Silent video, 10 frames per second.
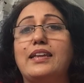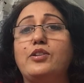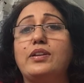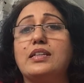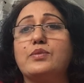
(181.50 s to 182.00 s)
you
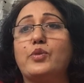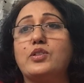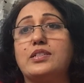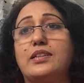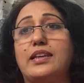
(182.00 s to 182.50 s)
guess
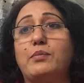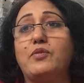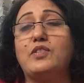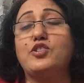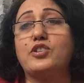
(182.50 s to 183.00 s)
what's the name of
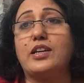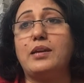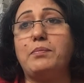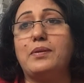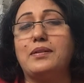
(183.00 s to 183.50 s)
this
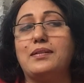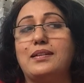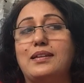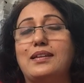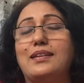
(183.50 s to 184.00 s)
shape?
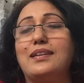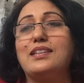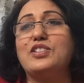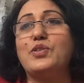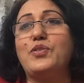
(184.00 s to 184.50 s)

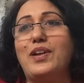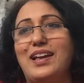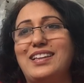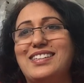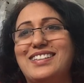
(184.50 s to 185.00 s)
Yes, you're
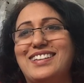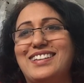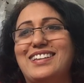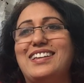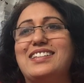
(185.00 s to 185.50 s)
right.
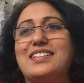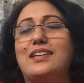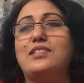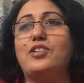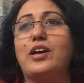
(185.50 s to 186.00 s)
It's a
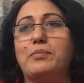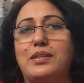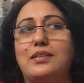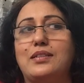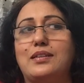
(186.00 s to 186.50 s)
diamond.